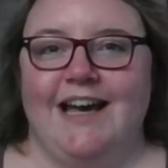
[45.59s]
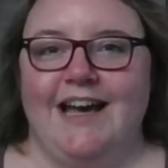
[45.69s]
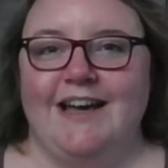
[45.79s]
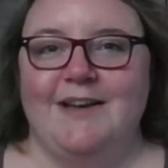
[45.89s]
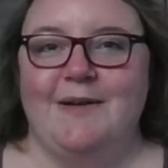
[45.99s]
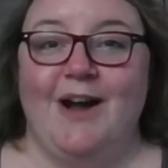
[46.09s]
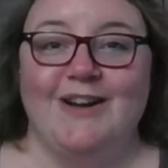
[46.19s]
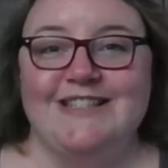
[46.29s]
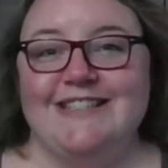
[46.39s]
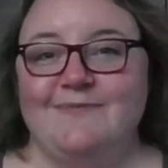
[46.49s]

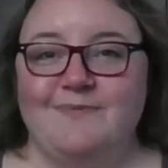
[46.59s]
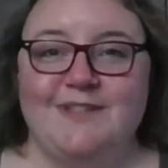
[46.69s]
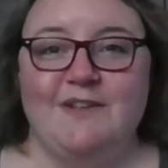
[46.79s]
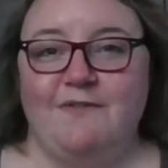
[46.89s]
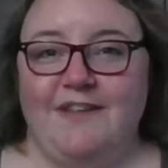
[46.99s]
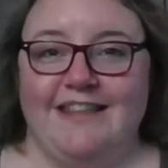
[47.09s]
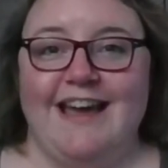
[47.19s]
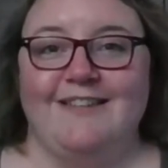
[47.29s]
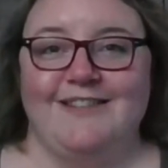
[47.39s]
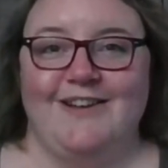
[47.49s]
hard to feel
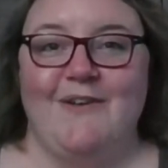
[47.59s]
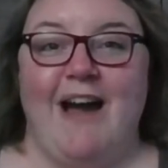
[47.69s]
out,